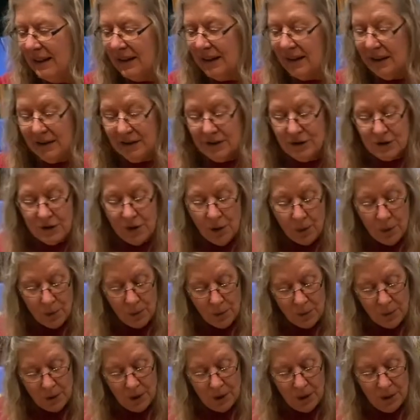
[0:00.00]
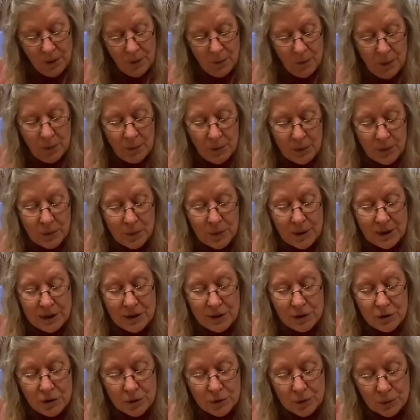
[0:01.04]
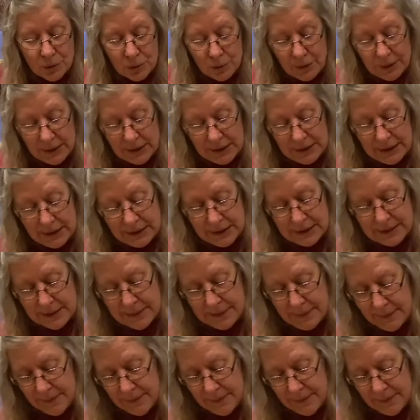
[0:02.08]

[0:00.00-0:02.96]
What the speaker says: So what we're going to do is